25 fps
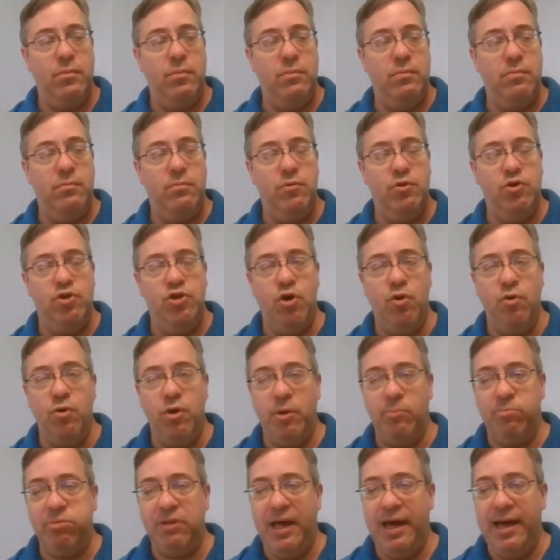Don't
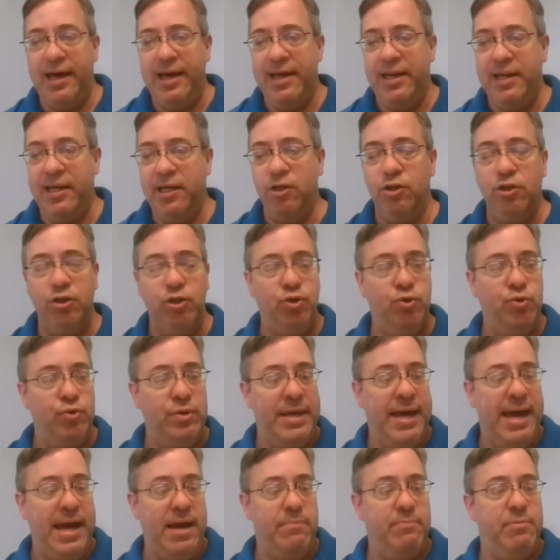apply any glue
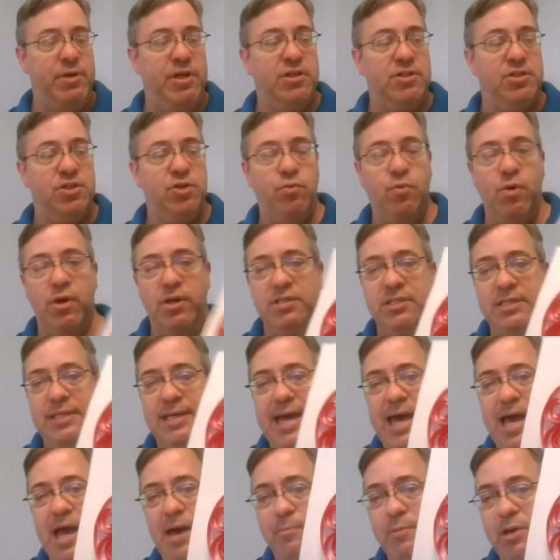yet, because you want to see
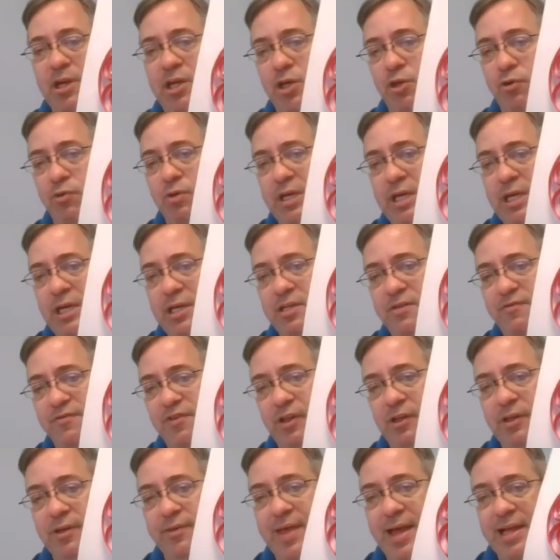how many you need to fill
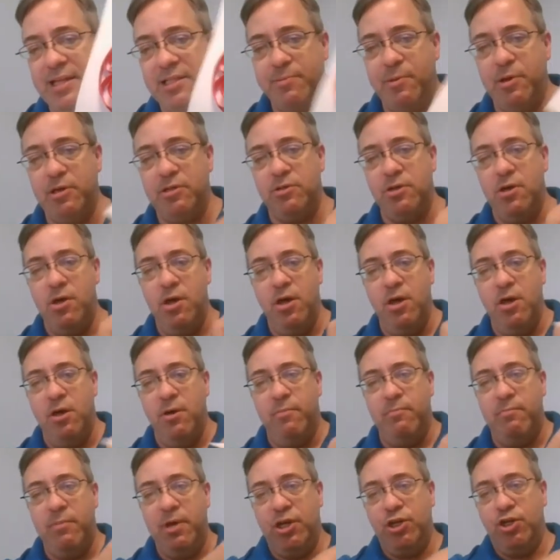in that space.
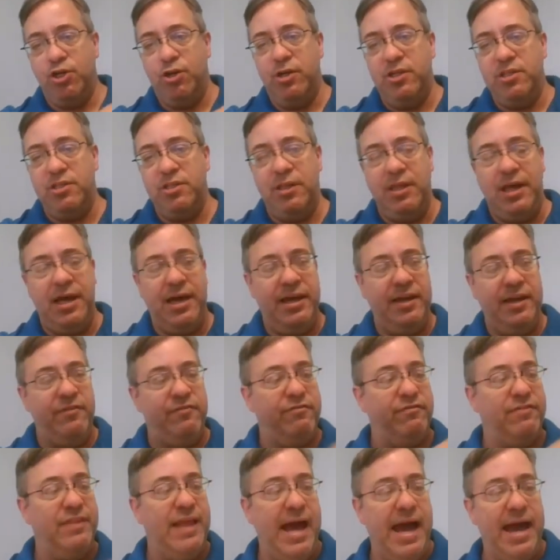Make sure it's lying
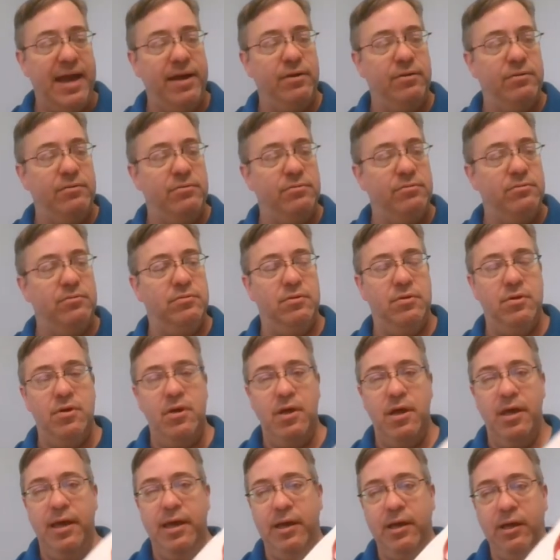flat.
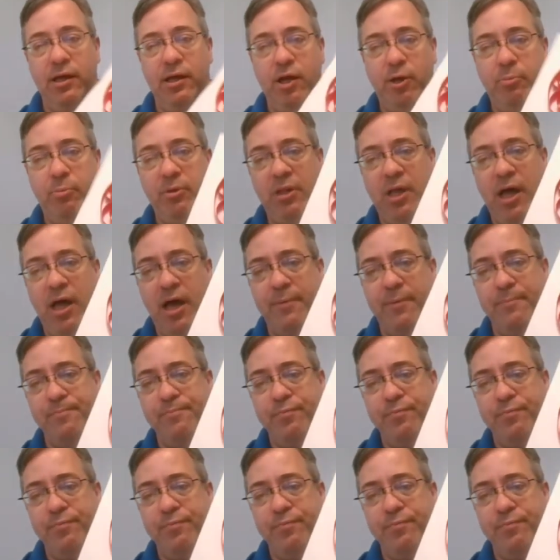It'll help a lot.